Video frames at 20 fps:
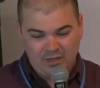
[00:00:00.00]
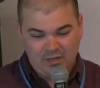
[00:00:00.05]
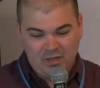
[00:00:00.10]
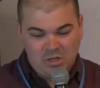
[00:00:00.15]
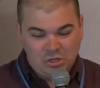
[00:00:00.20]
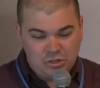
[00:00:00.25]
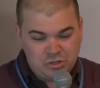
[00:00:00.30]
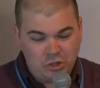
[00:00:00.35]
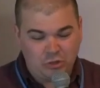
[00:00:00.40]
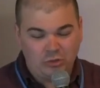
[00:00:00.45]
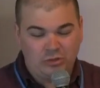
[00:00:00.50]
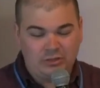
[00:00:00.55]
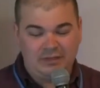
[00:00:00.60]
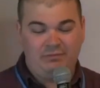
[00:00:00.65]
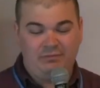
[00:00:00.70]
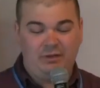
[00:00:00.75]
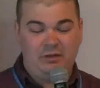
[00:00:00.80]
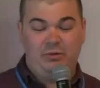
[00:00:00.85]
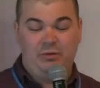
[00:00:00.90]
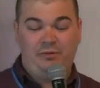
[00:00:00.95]
John
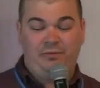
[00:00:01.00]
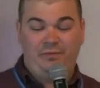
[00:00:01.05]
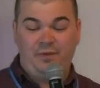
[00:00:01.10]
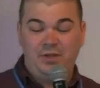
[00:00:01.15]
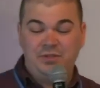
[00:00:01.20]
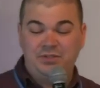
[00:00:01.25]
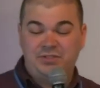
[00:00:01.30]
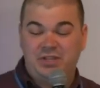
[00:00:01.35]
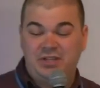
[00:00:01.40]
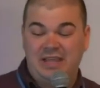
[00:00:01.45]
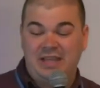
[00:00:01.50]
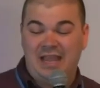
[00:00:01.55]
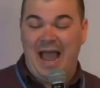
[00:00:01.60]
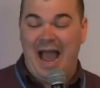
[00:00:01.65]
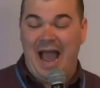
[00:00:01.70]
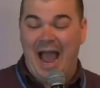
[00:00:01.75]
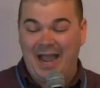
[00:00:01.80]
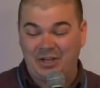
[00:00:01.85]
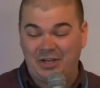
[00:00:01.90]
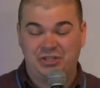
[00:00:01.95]
cleverly refers to the
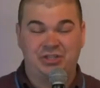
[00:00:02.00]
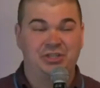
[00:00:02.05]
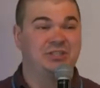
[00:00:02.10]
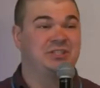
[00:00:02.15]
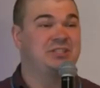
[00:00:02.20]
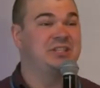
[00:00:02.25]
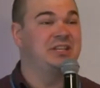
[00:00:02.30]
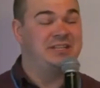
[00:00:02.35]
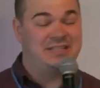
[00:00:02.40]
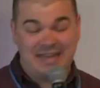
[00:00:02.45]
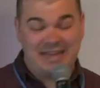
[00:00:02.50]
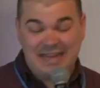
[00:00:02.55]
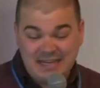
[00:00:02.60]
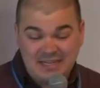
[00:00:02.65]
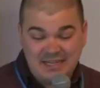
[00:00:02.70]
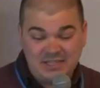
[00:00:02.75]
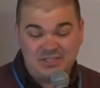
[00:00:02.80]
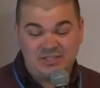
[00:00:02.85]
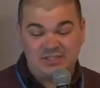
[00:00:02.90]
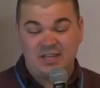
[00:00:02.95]
actions, the
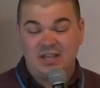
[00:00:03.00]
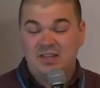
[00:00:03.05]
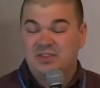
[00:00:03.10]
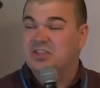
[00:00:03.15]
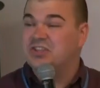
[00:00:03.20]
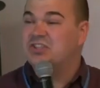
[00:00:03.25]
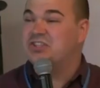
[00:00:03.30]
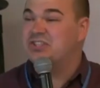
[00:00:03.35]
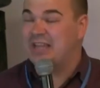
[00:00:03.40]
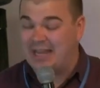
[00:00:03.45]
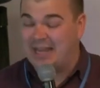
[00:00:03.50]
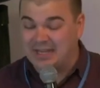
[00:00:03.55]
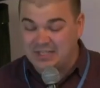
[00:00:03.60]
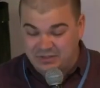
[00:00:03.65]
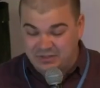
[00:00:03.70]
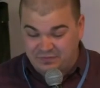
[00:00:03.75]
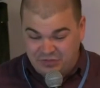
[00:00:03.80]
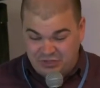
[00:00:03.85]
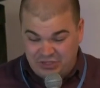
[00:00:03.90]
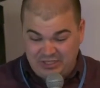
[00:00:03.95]
deeds, the signs
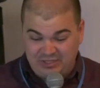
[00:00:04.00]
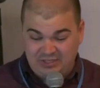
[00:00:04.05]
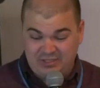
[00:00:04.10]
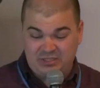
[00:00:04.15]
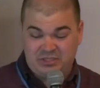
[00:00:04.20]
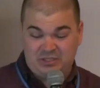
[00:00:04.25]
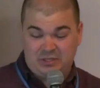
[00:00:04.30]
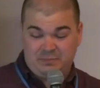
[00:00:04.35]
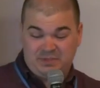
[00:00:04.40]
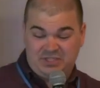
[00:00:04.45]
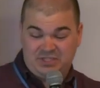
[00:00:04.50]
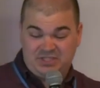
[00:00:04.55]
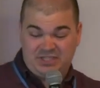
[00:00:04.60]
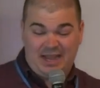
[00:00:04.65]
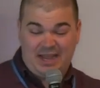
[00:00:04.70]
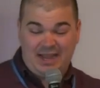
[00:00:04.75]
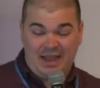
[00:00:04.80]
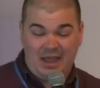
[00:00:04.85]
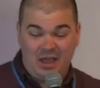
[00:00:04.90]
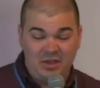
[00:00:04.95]
of Jesus the
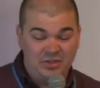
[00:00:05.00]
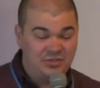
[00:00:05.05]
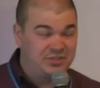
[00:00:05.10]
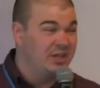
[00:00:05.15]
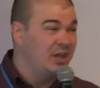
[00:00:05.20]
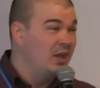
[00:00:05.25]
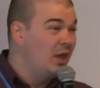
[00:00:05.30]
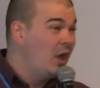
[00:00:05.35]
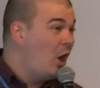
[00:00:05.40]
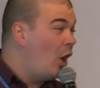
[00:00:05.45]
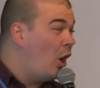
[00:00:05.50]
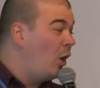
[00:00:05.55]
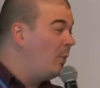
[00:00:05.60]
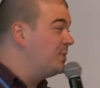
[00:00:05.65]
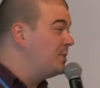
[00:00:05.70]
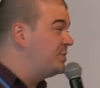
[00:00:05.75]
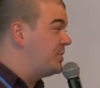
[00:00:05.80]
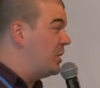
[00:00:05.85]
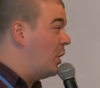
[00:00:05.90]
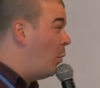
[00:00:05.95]
Messiah as
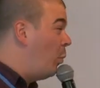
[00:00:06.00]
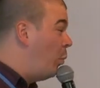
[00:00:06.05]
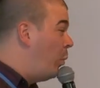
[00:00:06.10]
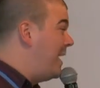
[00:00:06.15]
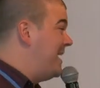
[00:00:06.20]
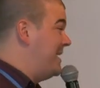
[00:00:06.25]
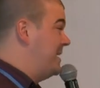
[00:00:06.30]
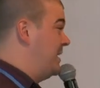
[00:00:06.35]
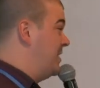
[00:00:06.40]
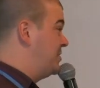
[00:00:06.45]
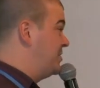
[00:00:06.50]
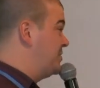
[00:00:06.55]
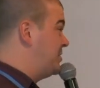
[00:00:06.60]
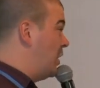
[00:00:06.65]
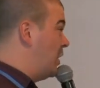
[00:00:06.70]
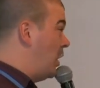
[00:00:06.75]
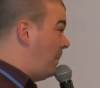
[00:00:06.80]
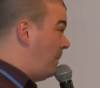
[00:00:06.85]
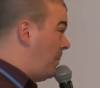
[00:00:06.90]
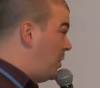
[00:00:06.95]
almost a witness,
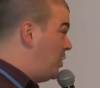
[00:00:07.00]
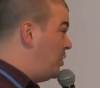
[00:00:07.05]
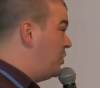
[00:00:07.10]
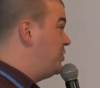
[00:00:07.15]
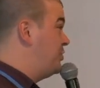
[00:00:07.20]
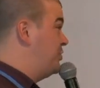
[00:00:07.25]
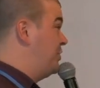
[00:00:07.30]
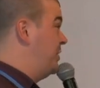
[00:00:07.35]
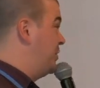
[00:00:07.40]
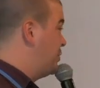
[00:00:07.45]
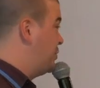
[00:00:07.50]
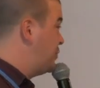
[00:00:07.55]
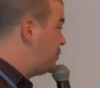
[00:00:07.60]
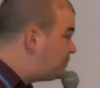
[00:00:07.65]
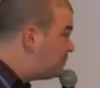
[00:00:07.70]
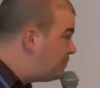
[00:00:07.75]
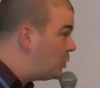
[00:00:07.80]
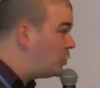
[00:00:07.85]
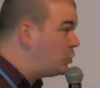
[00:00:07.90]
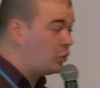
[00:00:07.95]
a person, a
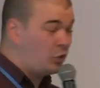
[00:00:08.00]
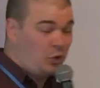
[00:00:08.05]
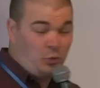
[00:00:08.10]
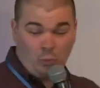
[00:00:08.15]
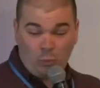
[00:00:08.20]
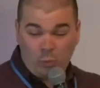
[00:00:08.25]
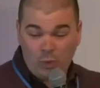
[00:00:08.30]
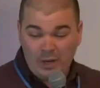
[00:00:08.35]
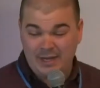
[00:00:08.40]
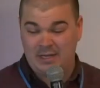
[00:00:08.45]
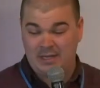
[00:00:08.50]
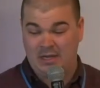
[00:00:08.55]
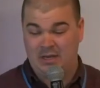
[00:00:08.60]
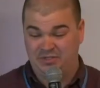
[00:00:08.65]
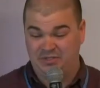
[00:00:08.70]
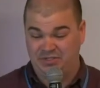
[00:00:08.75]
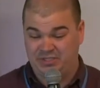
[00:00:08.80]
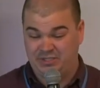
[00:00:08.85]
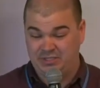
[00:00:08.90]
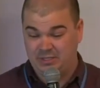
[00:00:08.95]
spoken
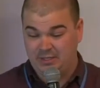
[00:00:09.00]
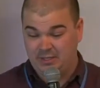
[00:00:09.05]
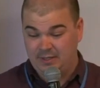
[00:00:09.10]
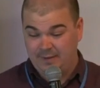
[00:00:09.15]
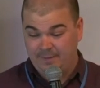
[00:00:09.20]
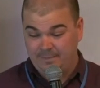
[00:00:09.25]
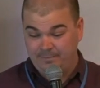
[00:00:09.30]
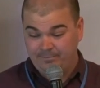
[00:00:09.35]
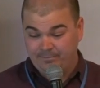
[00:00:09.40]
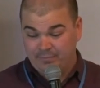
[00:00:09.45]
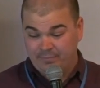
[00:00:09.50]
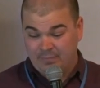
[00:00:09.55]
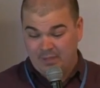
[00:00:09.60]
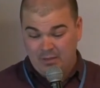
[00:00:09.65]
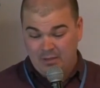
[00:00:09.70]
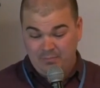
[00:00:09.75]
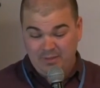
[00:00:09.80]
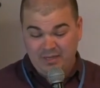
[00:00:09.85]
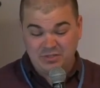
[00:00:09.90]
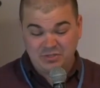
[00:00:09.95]
witness.
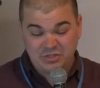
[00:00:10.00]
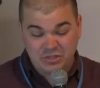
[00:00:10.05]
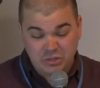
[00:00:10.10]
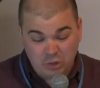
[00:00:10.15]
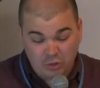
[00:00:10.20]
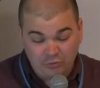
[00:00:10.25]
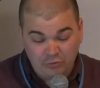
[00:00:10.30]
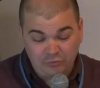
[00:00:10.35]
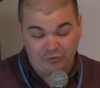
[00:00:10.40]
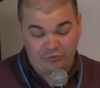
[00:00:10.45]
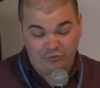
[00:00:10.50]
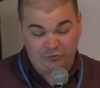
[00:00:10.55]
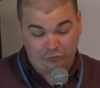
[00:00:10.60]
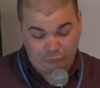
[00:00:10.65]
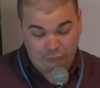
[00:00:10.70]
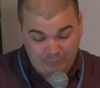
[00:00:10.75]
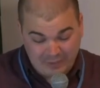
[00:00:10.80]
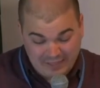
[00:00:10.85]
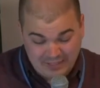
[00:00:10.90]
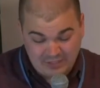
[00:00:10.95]
Because God
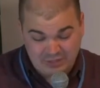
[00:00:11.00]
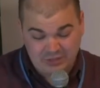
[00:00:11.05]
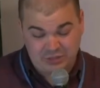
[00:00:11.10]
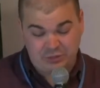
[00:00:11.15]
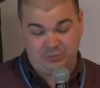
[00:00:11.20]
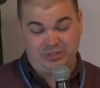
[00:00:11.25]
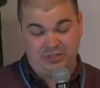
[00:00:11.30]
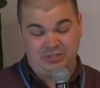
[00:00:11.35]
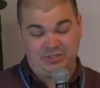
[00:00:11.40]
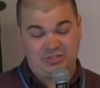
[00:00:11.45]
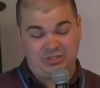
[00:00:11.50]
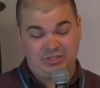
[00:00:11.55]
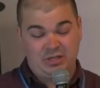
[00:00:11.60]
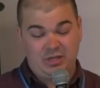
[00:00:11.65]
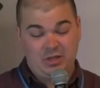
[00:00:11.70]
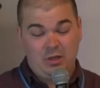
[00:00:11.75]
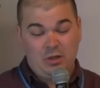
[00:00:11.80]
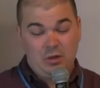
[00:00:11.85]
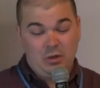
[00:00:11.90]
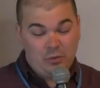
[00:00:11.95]
speaks to us
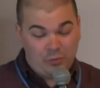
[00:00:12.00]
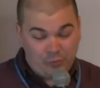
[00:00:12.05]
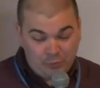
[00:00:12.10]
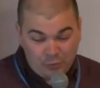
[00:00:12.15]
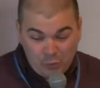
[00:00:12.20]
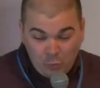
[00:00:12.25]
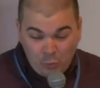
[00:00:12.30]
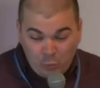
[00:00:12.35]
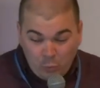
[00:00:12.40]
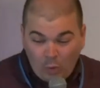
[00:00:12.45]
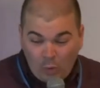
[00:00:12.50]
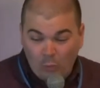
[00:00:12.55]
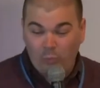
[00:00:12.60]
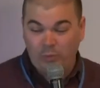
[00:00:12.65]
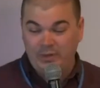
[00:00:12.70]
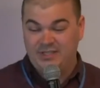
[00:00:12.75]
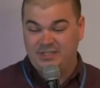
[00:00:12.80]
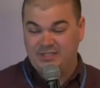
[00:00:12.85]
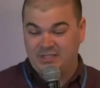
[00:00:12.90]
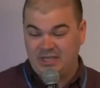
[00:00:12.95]
through what
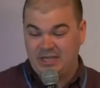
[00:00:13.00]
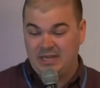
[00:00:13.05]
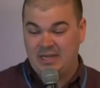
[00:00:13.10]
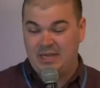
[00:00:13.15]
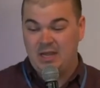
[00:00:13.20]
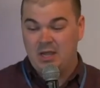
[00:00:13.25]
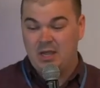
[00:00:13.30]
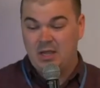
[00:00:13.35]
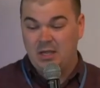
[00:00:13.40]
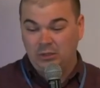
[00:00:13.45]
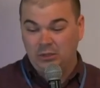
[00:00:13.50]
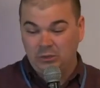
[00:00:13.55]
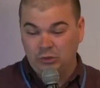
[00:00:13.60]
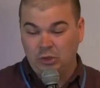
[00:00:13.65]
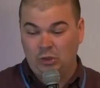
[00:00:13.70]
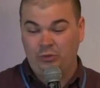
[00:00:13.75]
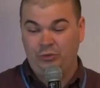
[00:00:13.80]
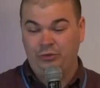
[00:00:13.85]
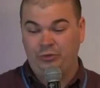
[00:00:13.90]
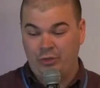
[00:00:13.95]
we see
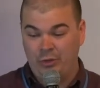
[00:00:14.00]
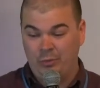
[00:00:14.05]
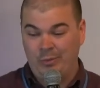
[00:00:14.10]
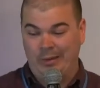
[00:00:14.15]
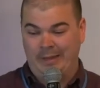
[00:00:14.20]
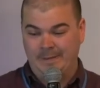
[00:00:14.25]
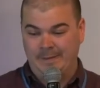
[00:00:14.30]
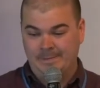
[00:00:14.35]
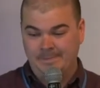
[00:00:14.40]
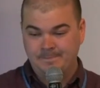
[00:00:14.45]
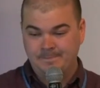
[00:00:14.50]
God doing.